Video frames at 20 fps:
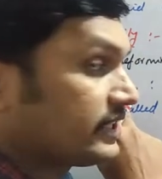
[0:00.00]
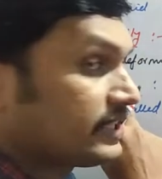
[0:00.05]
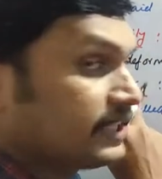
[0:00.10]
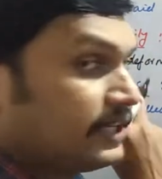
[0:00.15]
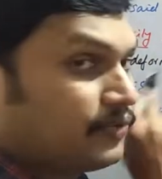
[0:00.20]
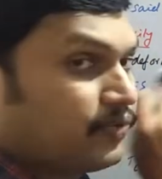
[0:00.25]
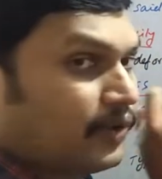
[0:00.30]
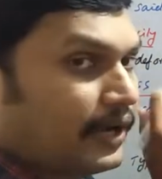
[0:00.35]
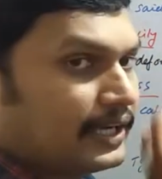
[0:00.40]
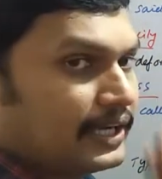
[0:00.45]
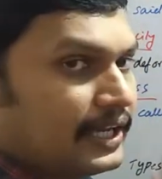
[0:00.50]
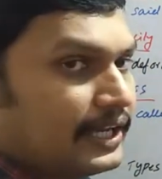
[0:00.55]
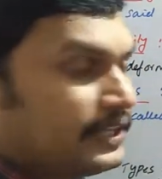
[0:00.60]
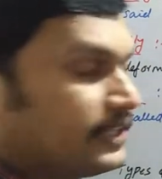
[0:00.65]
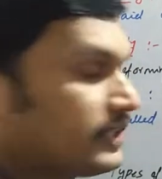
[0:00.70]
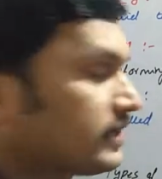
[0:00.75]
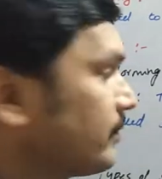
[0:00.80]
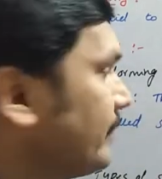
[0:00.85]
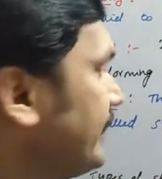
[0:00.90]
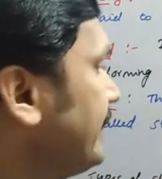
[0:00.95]
is defined
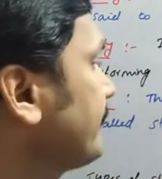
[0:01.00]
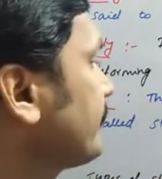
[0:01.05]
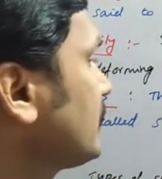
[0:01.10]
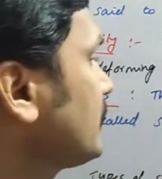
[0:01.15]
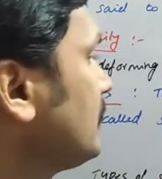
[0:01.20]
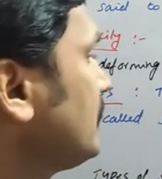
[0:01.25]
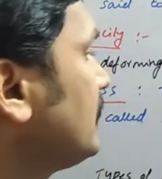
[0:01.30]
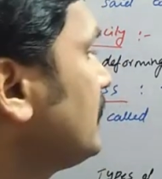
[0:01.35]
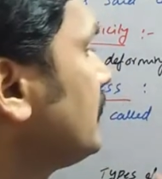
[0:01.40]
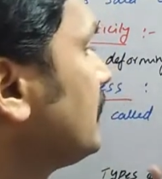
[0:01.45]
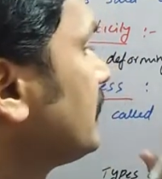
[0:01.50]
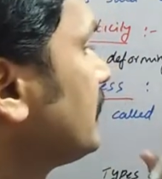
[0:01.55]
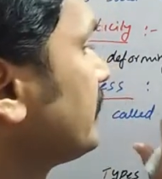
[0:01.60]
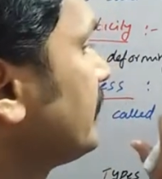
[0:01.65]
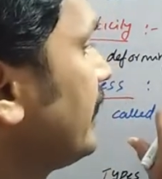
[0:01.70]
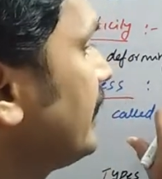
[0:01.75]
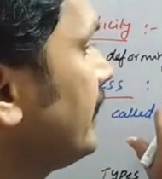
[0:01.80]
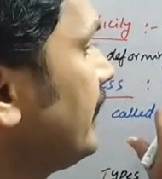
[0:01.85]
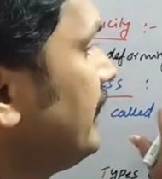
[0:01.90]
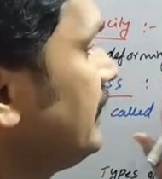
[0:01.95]
like this way.
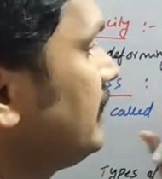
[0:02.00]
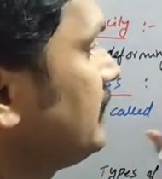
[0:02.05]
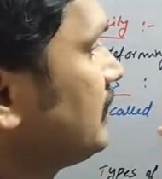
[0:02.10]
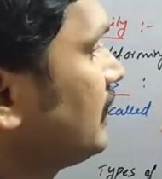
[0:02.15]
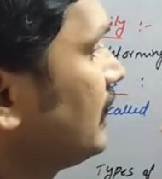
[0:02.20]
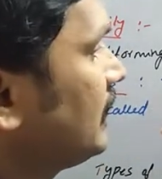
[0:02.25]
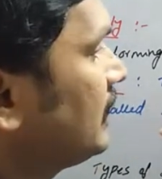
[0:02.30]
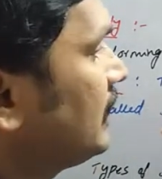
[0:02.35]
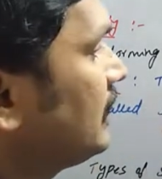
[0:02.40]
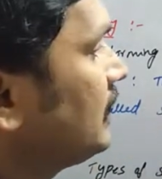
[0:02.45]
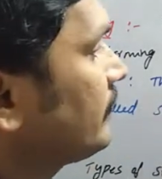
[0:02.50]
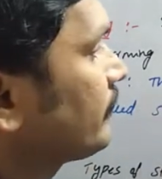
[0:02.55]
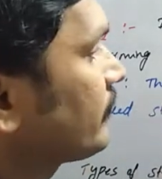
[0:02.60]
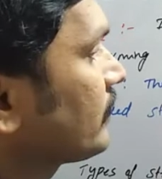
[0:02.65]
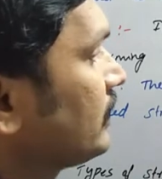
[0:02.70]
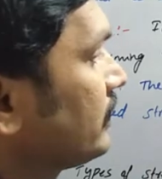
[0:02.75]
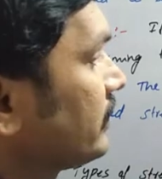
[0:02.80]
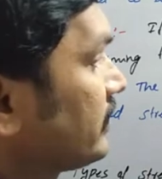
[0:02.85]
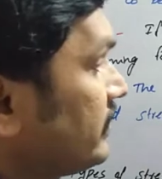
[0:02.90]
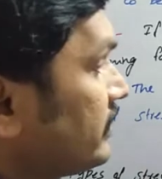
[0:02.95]
The internal
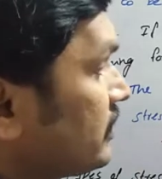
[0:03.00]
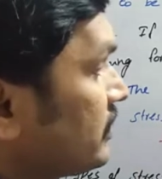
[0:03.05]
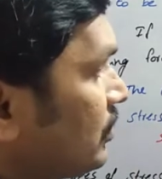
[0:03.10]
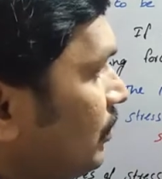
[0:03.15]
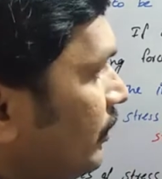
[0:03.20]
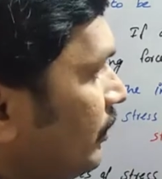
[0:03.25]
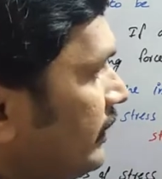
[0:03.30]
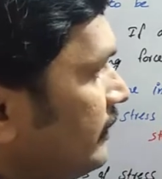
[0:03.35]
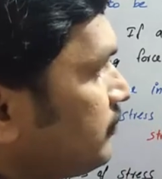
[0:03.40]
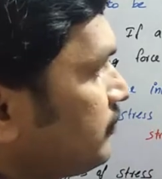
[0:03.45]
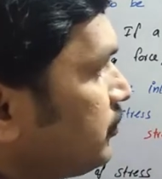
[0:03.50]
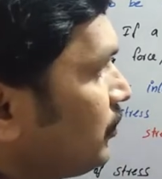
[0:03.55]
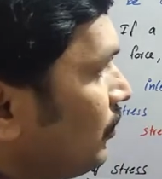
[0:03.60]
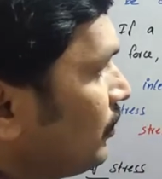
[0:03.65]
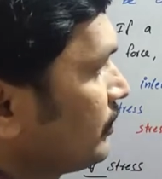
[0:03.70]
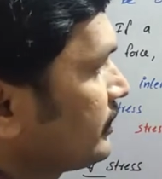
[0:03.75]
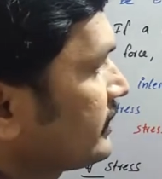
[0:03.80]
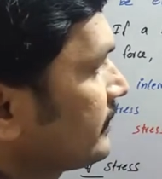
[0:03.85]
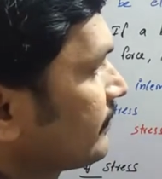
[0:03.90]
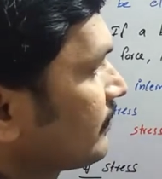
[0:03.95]
restoring
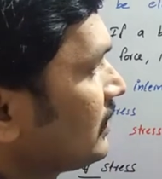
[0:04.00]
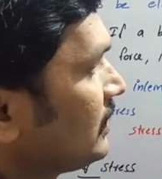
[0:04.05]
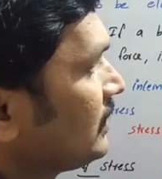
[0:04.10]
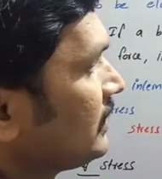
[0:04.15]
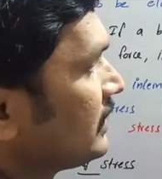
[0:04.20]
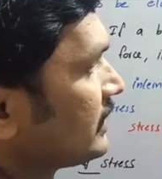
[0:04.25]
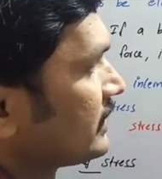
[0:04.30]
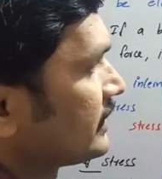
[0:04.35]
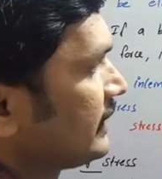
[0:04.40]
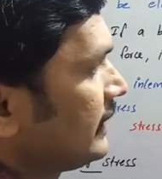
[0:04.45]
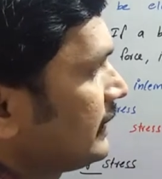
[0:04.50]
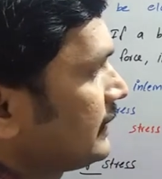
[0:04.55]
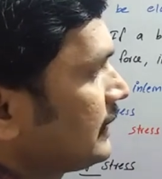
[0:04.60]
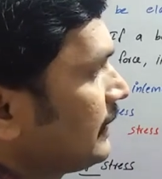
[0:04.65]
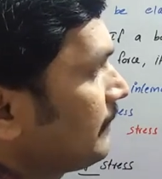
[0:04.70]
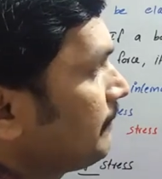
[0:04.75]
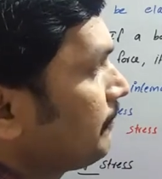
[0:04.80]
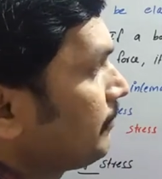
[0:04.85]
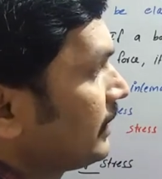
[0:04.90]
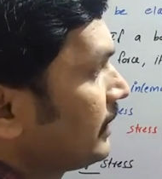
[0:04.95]
force set
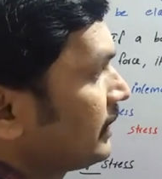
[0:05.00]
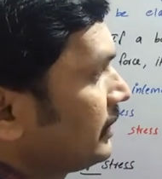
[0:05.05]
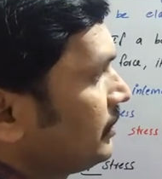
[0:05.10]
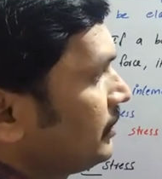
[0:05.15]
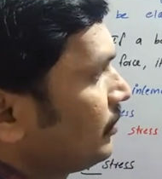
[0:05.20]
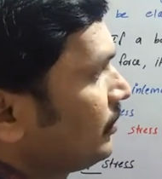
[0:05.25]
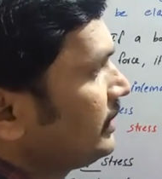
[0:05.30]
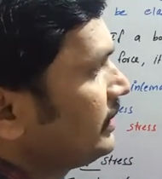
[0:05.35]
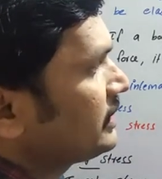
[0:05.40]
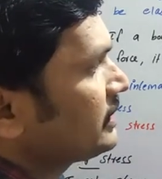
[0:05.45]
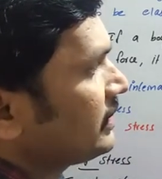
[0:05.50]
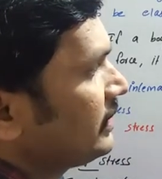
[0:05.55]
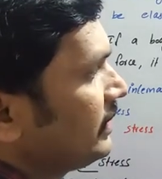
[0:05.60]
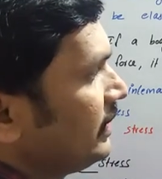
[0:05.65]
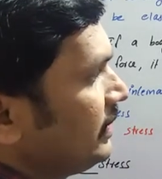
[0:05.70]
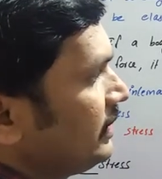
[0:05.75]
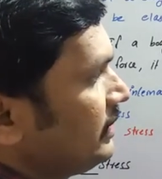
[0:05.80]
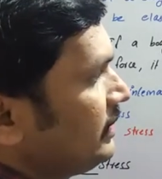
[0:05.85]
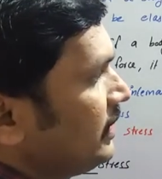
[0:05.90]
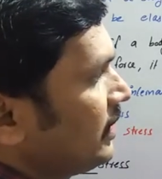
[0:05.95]
up per unit
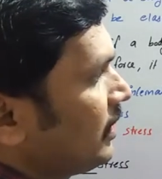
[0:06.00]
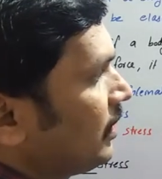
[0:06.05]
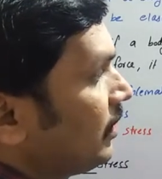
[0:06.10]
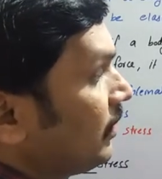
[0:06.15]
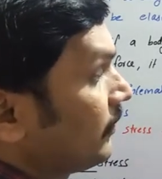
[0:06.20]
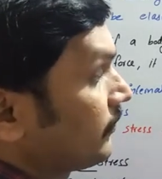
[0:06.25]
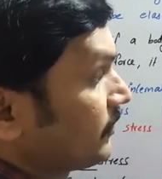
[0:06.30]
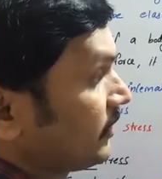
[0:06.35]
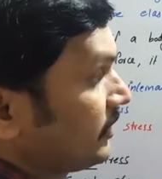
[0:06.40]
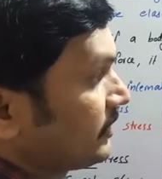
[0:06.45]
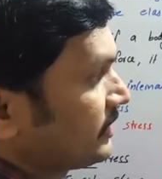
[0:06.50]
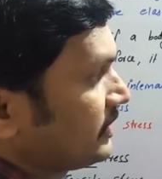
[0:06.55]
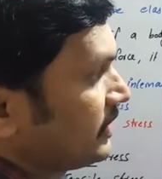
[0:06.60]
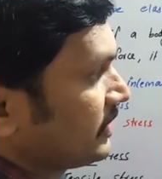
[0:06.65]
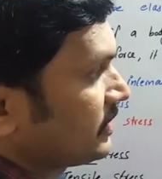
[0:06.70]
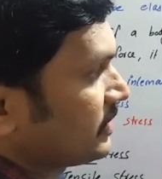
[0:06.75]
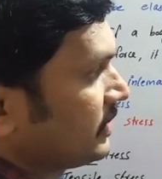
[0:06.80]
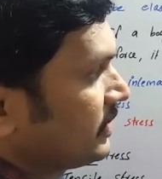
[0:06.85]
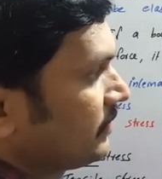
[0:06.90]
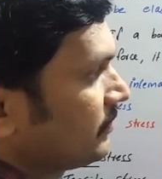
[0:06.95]
area of cross
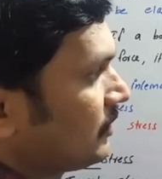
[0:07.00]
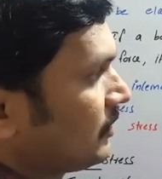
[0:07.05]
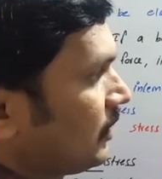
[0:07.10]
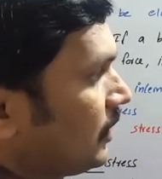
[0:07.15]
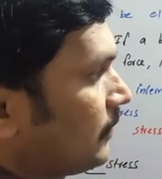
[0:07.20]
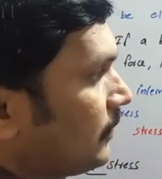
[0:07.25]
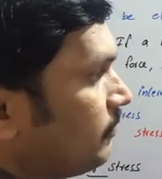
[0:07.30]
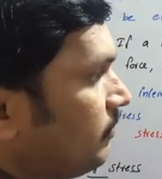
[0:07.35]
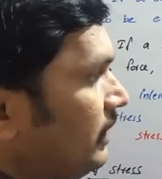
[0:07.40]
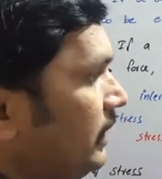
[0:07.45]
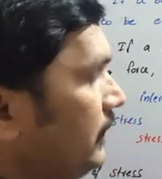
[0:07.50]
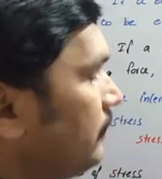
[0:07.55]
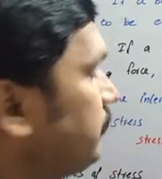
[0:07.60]
section of